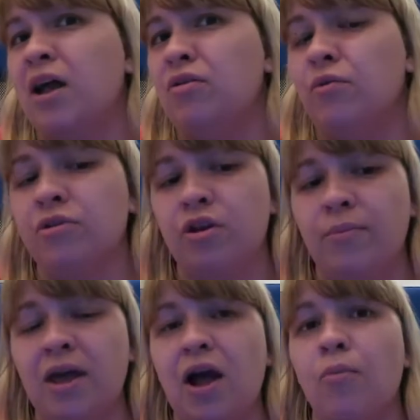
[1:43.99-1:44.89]
I don't know what it's
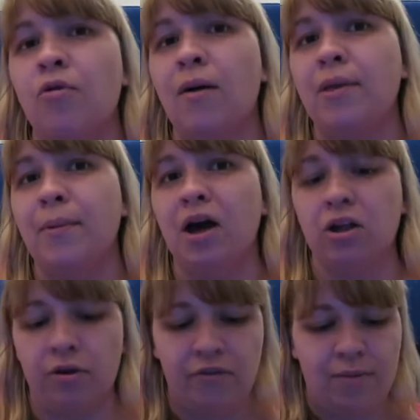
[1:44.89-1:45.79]
going to be. I'll probably buy
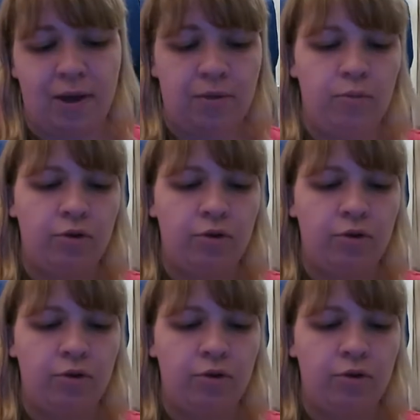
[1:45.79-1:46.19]
it off eBay.